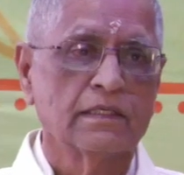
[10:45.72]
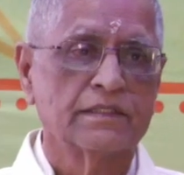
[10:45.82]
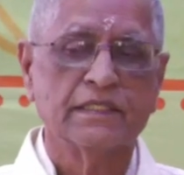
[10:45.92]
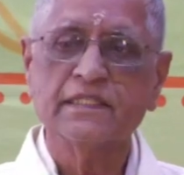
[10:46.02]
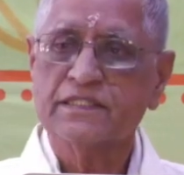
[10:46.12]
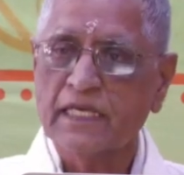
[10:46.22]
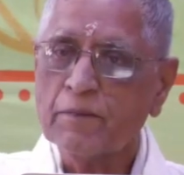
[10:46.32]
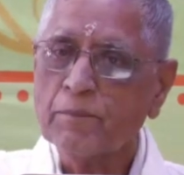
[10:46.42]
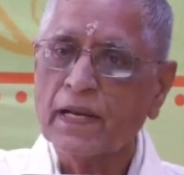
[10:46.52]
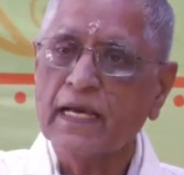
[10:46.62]
See the
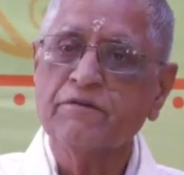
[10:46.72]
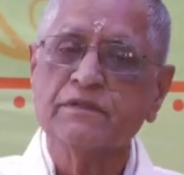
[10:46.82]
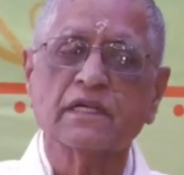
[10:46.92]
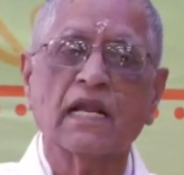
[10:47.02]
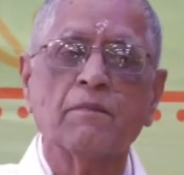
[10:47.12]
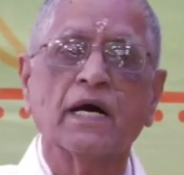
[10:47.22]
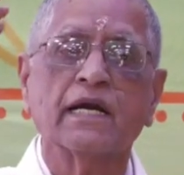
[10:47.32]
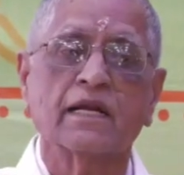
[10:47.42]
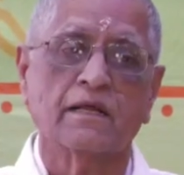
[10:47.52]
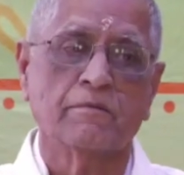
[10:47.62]
same plight with
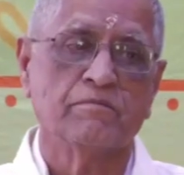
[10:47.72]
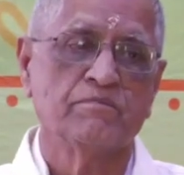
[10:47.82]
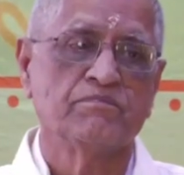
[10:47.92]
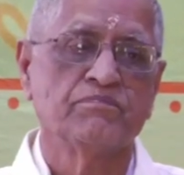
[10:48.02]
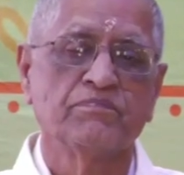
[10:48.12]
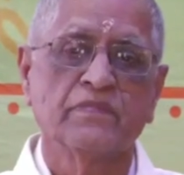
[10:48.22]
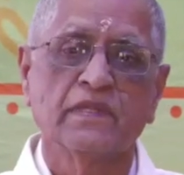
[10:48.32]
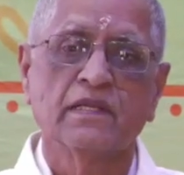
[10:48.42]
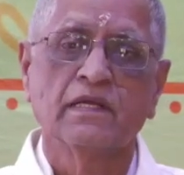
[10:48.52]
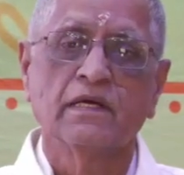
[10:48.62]
Ramayana.
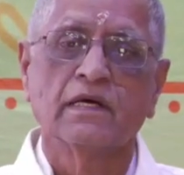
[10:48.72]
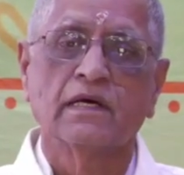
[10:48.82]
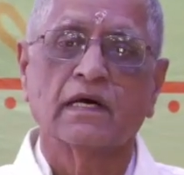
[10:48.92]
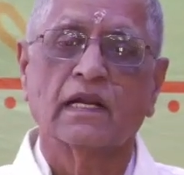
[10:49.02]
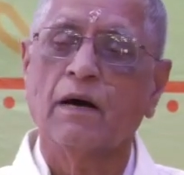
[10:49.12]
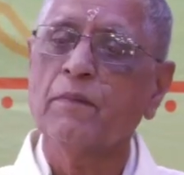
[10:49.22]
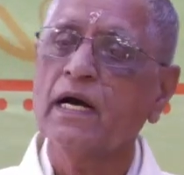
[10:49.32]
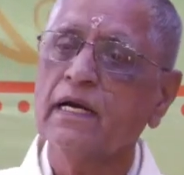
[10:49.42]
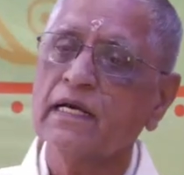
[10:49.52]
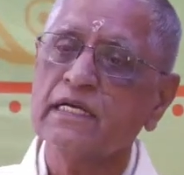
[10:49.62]

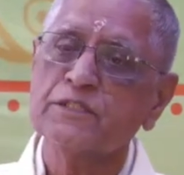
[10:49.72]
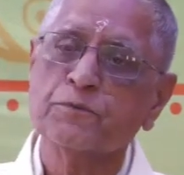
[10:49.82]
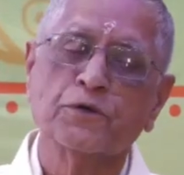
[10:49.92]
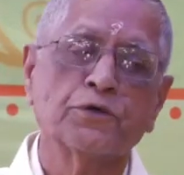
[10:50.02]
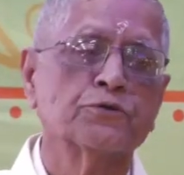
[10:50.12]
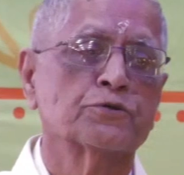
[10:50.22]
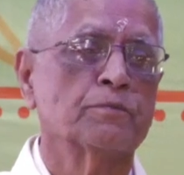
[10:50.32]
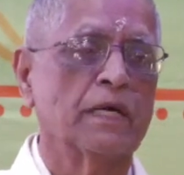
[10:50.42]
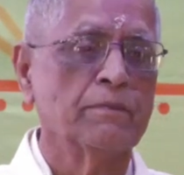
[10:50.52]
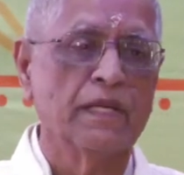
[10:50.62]
Ramayana is produced
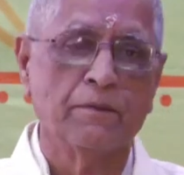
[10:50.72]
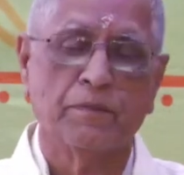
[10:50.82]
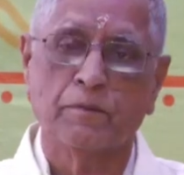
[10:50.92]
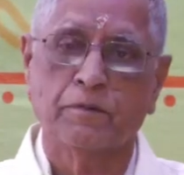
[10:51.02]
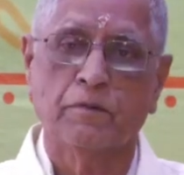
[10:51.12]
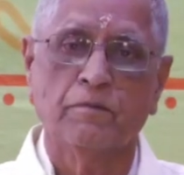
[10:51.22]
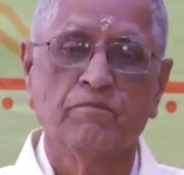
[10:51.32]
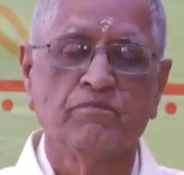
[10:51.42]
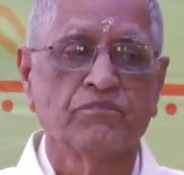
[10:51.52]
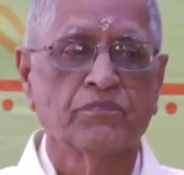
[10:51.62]
by many people.
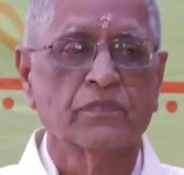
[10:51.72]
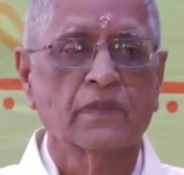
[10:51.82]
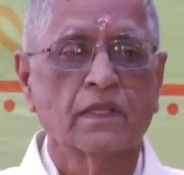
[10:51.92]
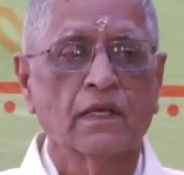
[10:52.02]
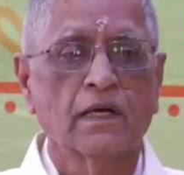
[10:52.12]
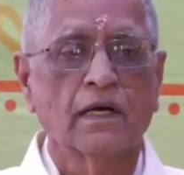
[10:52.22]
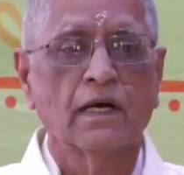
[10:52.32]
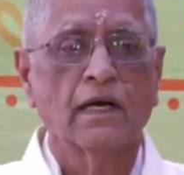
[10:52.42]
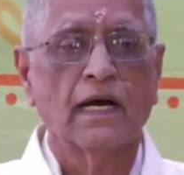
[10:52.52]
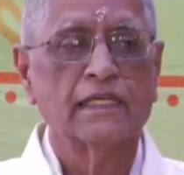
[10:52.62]

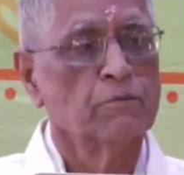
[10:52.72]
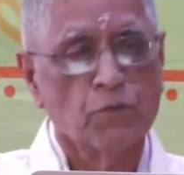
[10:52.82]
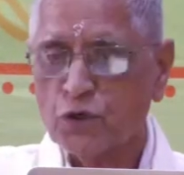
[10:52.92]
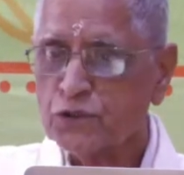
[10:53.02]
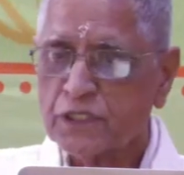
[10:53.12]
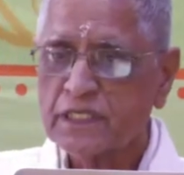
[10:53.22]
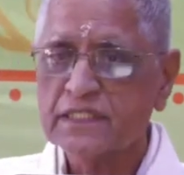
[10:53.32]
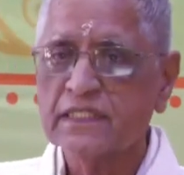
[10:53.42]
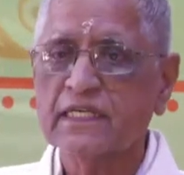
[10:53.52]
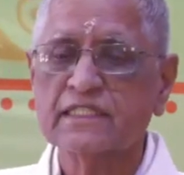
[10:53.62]
And the most
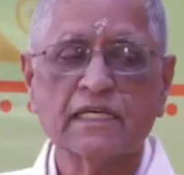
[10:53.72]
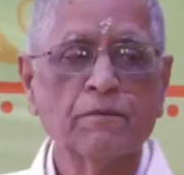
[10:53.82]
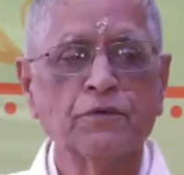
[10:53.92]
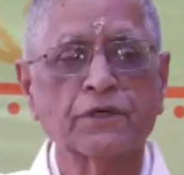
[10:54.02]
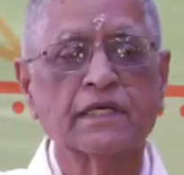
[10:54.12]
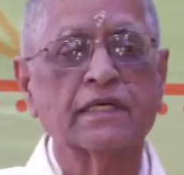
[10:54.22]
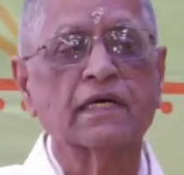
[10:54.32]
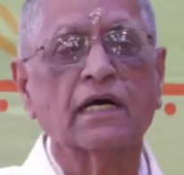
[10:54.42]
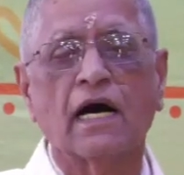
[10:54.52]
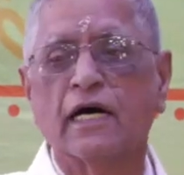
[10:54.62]
recent example you can
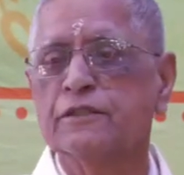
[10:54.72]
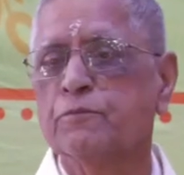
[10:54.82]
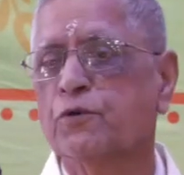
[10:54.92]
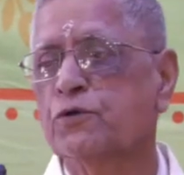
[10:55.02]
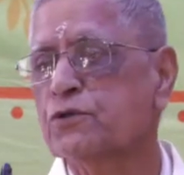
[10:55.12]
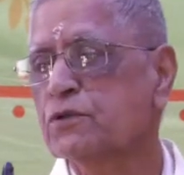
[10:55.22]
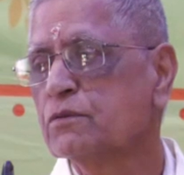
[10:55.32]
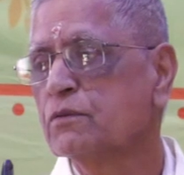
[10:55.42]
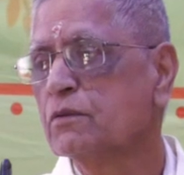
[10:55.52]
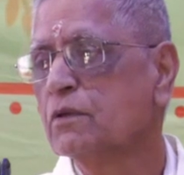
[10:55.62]
take Adi Purush.
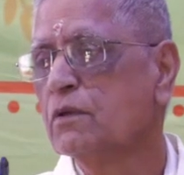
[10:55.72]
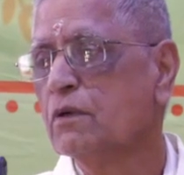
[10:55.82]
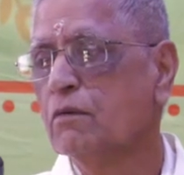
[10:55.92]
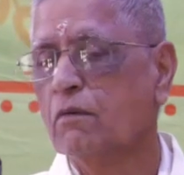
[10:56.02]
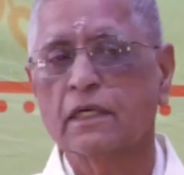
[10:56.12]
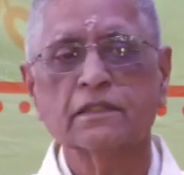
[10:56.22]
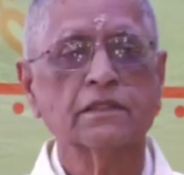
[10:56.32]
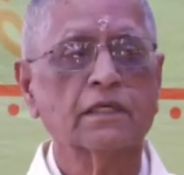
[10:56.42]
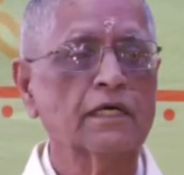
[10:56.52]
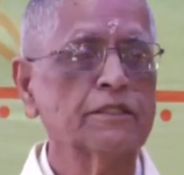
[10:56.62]
What is
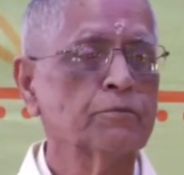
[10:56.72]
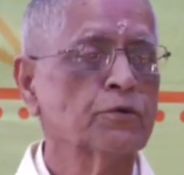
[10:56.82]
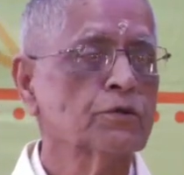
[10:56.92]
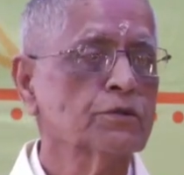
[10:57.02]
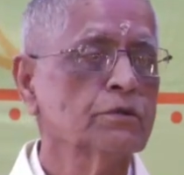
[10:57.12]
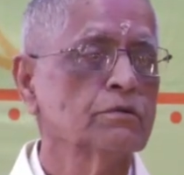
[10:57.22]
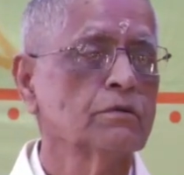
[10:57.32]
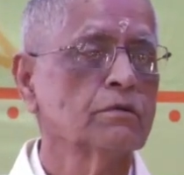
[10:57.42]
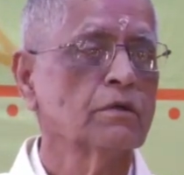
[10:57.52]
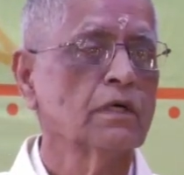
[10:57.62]
that Adi Purush?
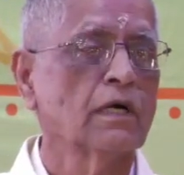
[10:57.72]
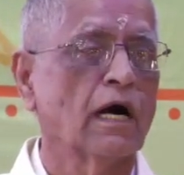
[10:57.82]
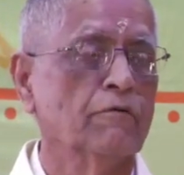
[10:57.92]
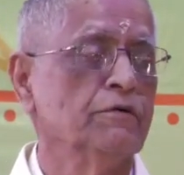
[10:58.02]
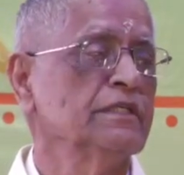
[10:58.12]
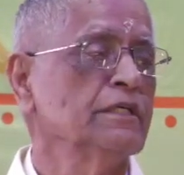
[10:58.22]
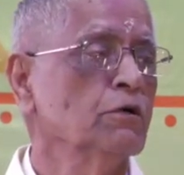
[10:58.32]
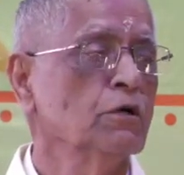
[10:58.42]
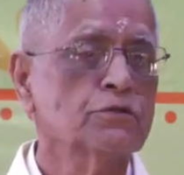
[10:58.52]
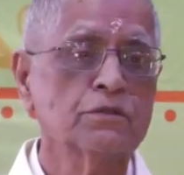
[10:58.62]
How is he
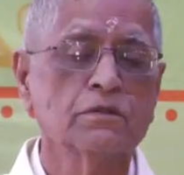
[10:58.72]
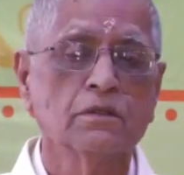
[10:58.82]
looks?